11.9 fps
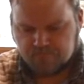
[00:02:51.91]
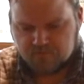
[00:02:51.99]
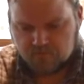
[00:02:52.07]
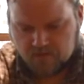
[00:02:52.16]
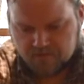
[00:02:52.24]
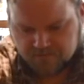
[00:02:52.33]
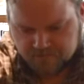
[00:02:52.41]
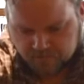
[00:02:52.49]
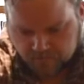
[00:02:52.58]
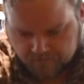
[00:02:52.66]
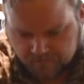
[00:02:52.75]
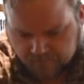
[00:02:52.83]
So I just
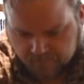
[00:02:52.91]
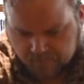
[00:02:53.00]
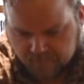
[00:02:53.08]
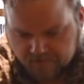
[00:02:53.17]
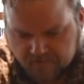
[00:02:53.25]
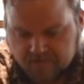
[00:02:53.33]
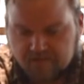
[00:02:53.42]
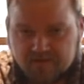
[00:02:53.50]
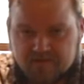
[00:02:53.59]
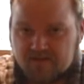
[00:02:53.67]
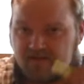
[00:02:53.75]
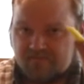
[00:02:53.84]
squeeze the lemon in and
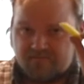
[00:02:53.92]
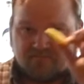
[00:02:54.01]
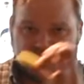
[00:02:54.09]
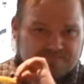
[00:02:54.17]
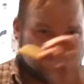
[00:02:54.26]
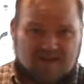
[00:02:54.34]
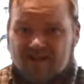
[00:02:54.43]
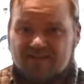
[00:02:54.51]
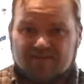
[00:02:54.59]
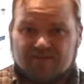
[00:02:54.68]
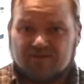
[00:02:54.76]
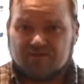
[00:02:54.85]
then I
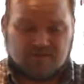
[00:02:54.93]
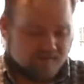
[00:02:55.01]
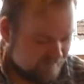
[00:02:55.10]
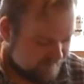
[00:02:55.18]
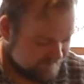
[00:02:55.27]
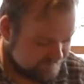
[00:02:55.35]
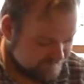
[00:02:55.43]
discard the lemon.